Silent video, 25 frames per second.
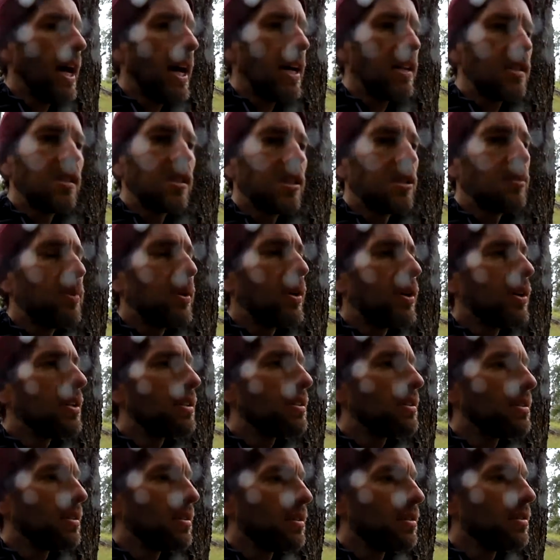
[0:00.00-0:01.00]
past
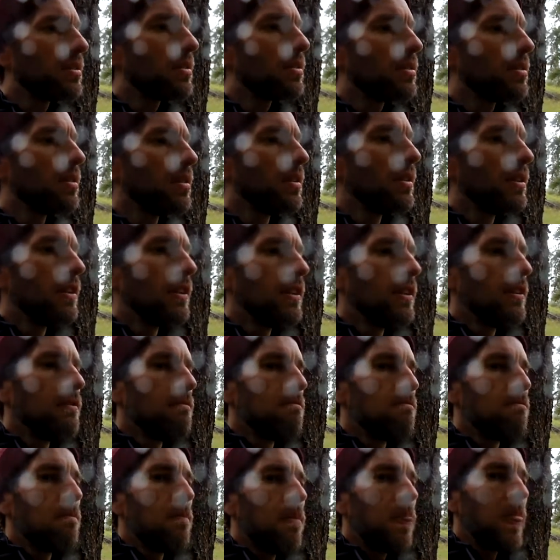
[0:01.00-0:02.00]
experiences
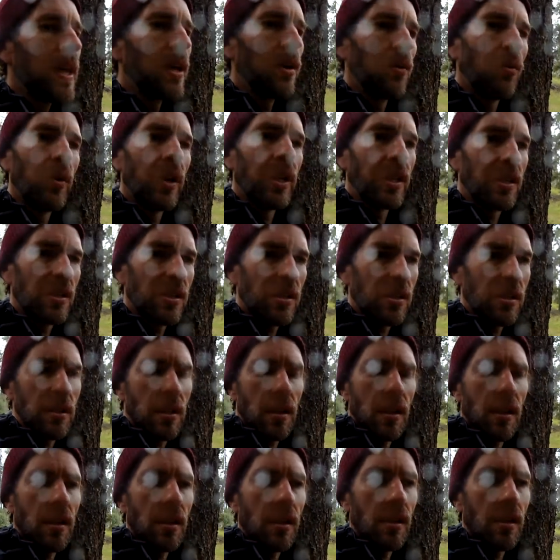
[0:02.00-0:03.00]
in which
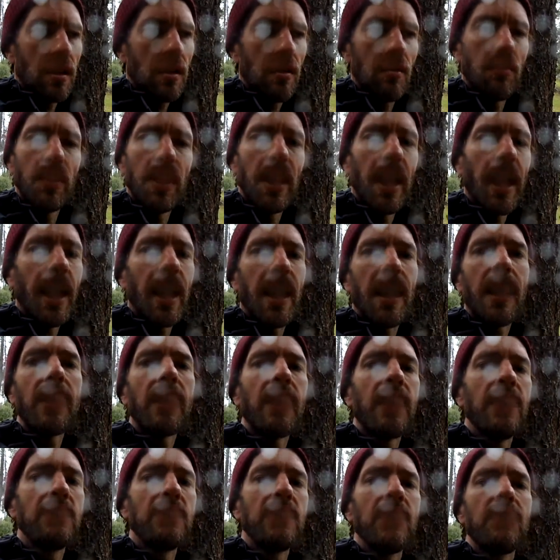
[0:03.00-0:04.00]
we had
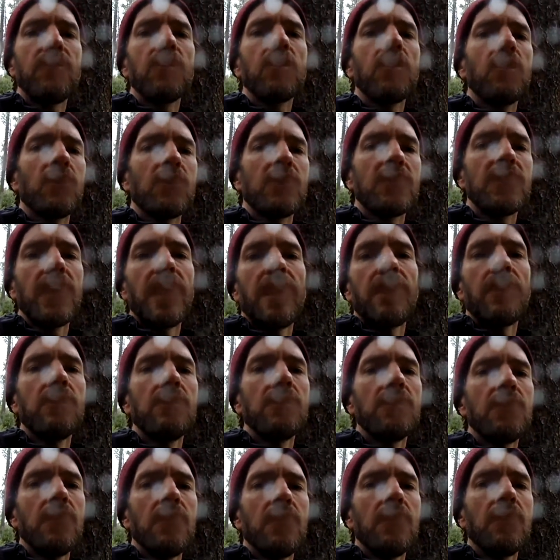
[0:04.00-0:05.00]
a difficult,
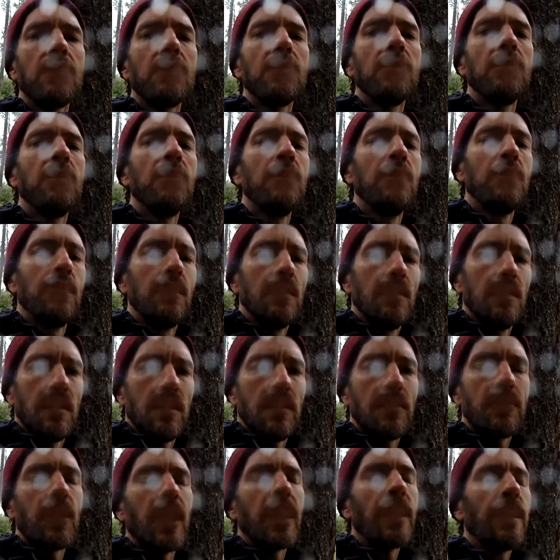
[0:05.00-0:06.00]
challenging,
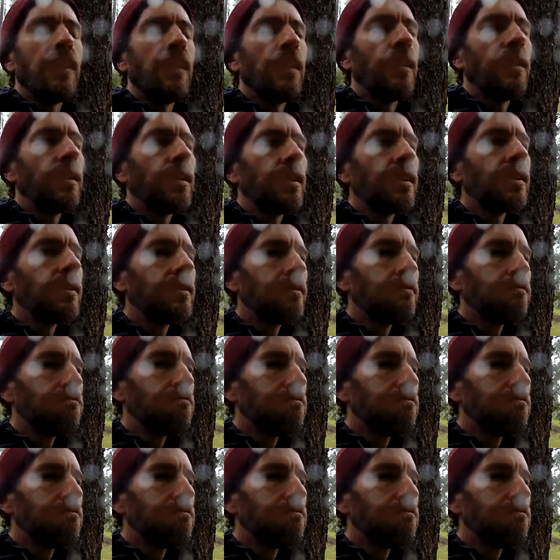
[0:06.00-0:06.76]
frightening,